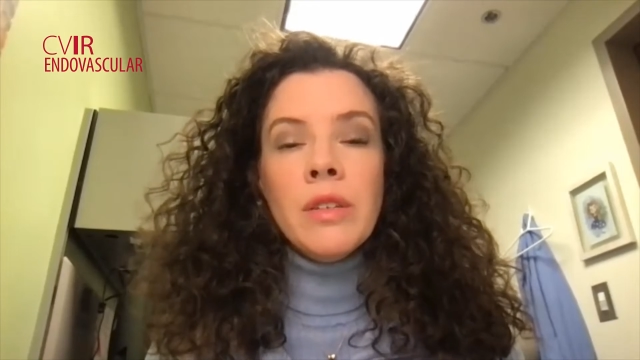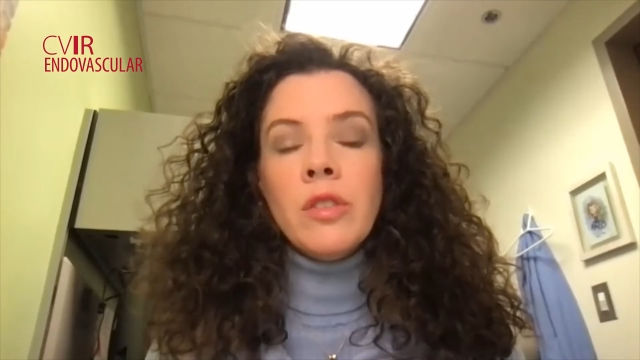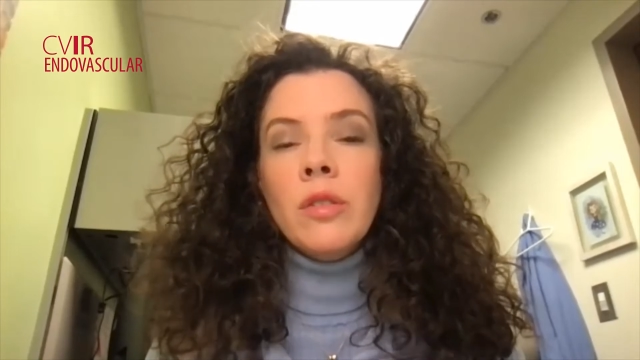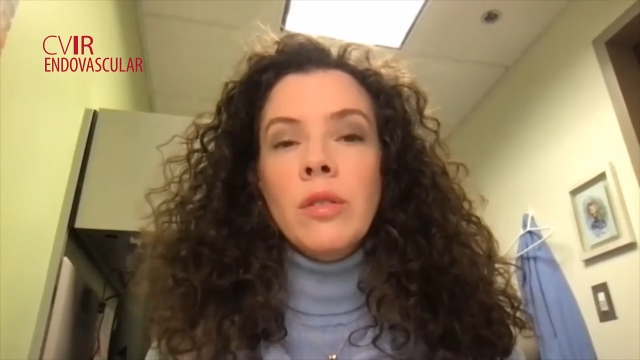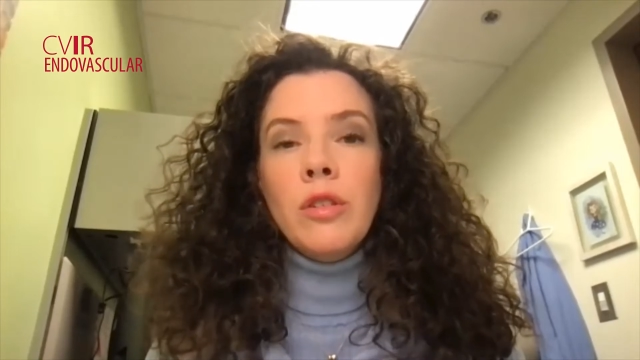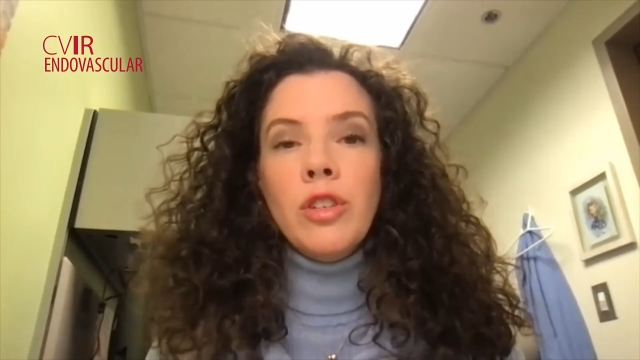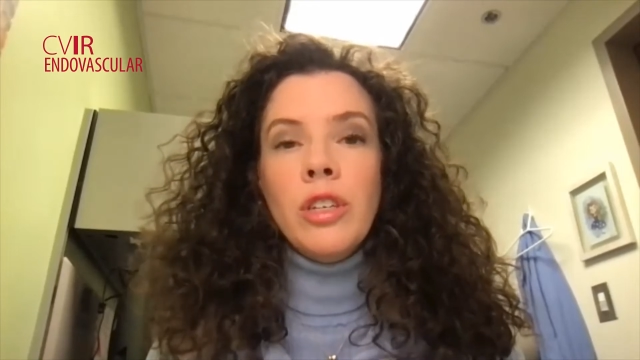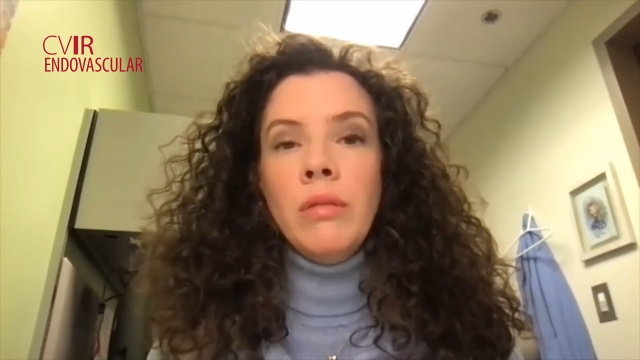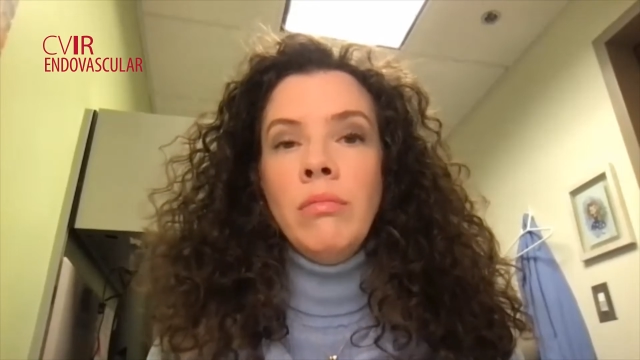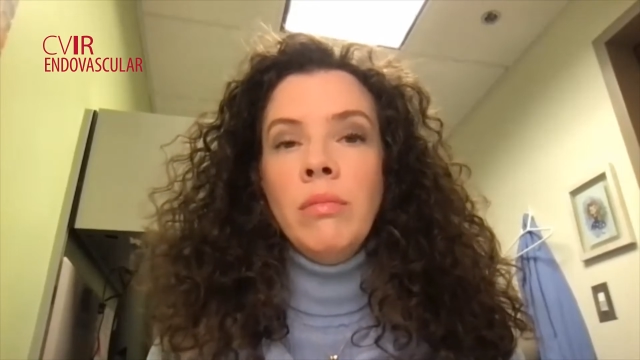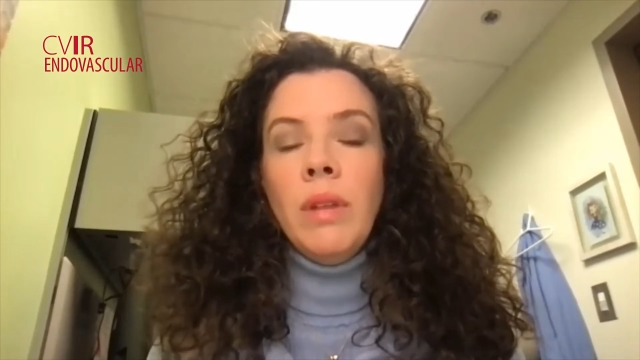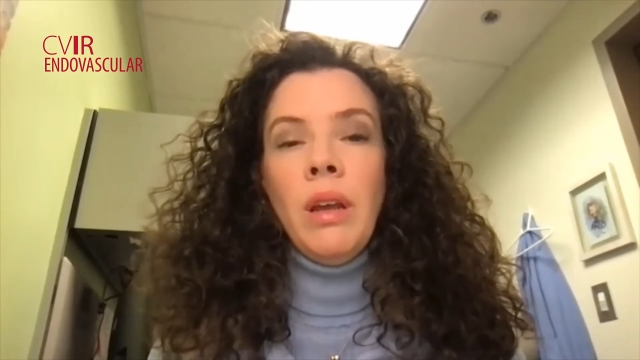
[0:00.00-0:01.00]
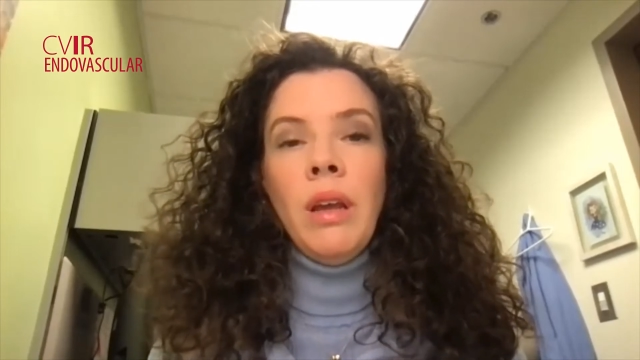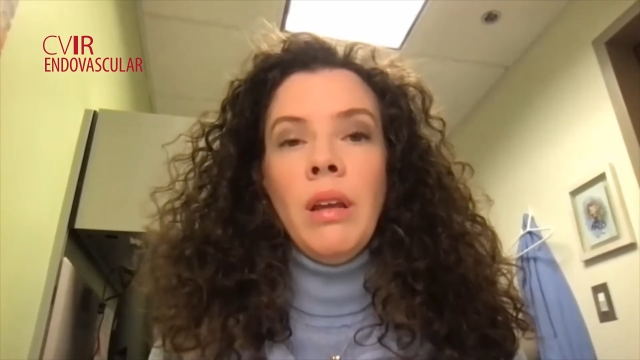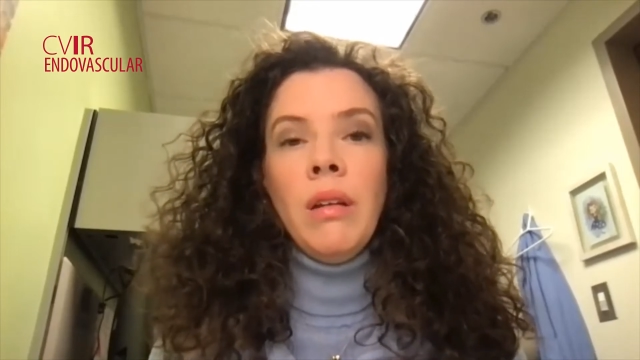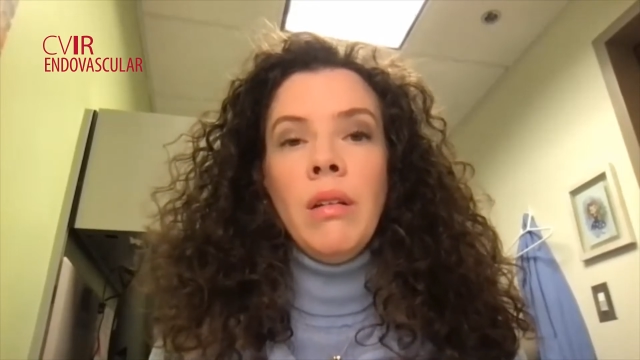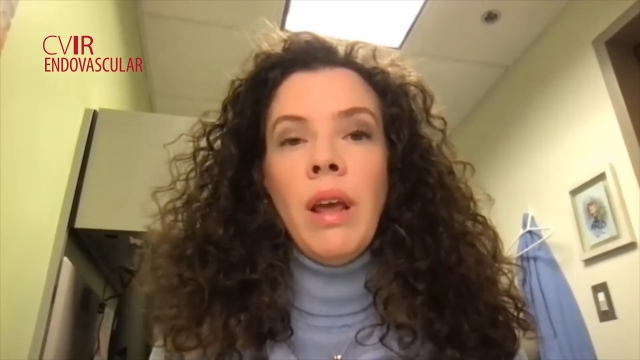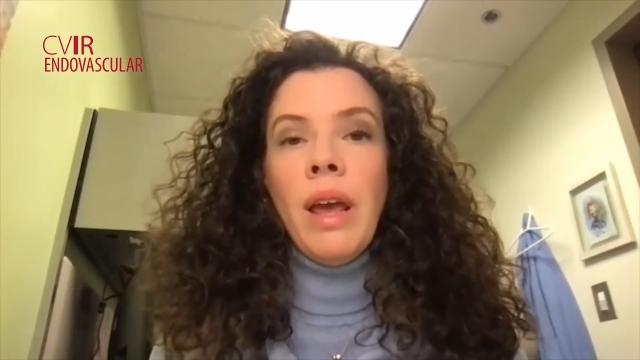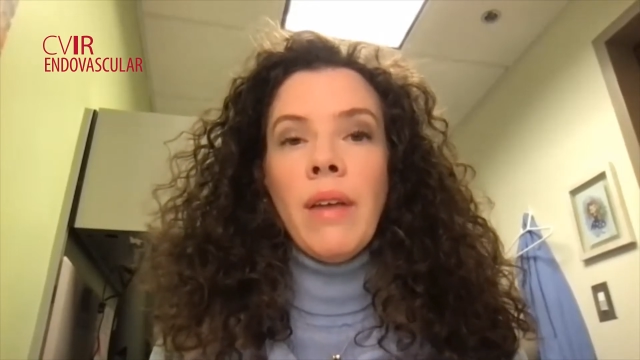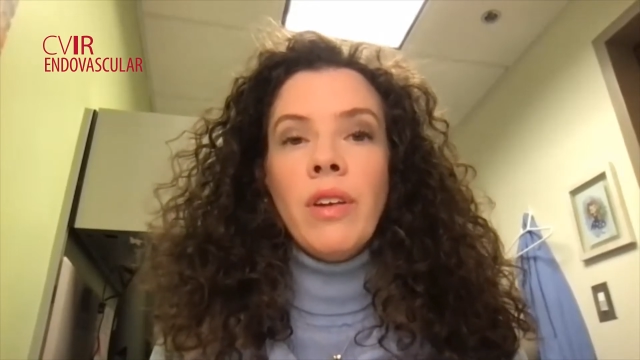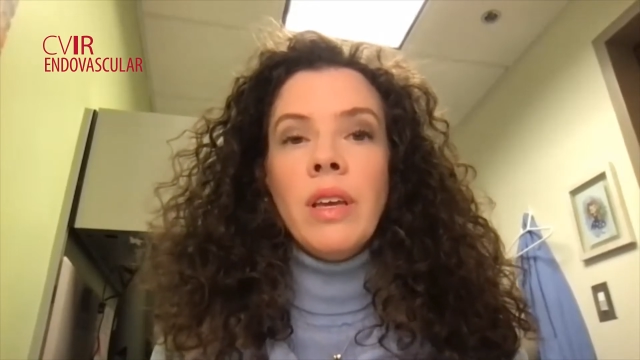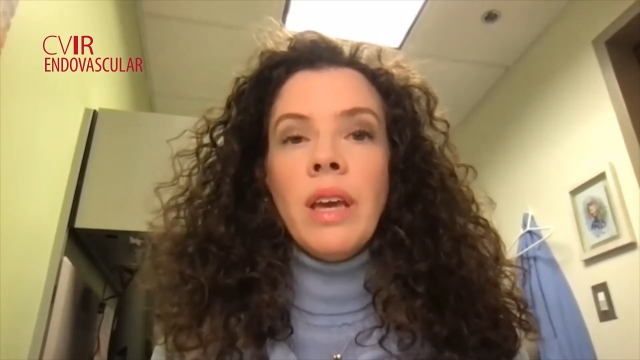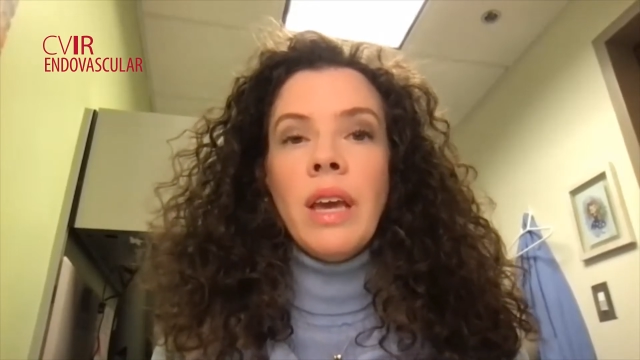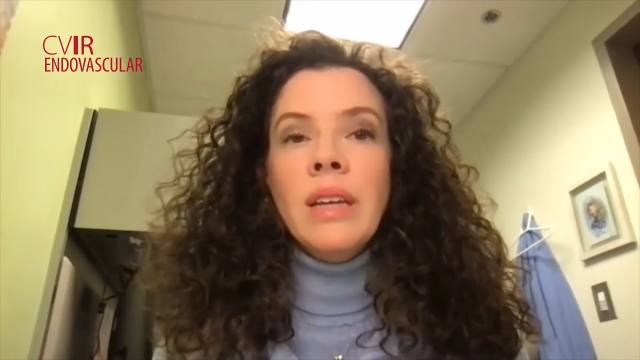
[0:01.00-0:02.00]
solution in every
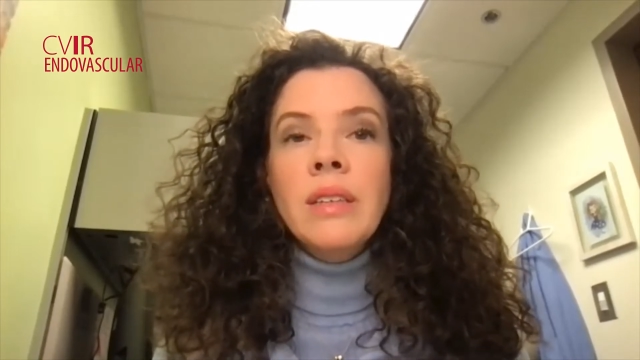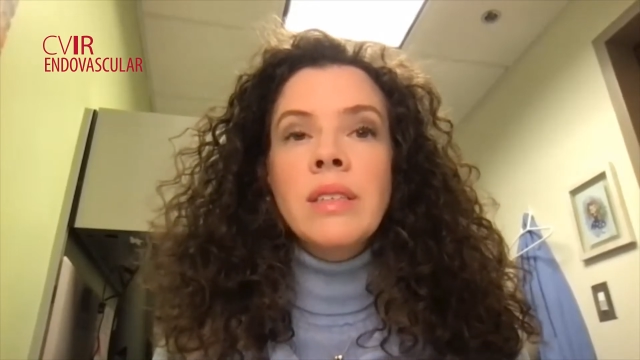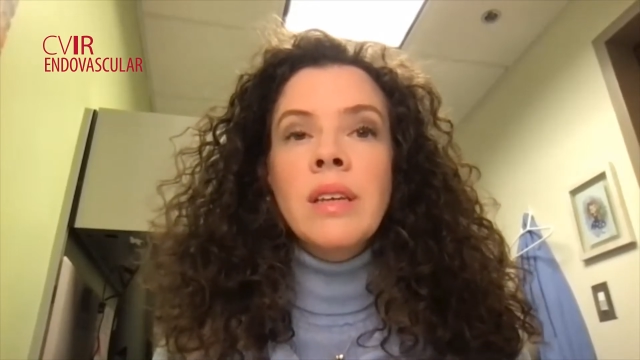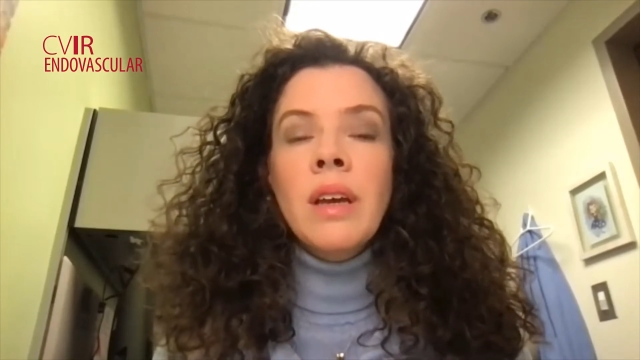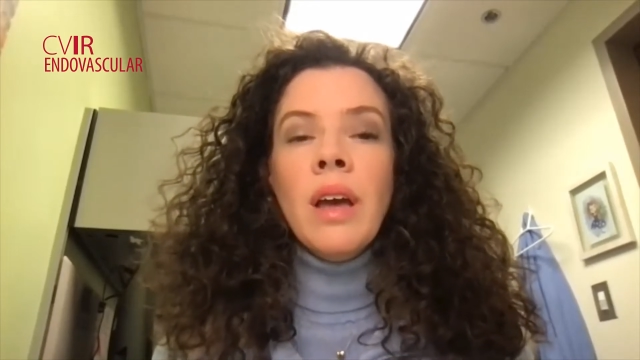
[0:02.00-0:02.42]
case,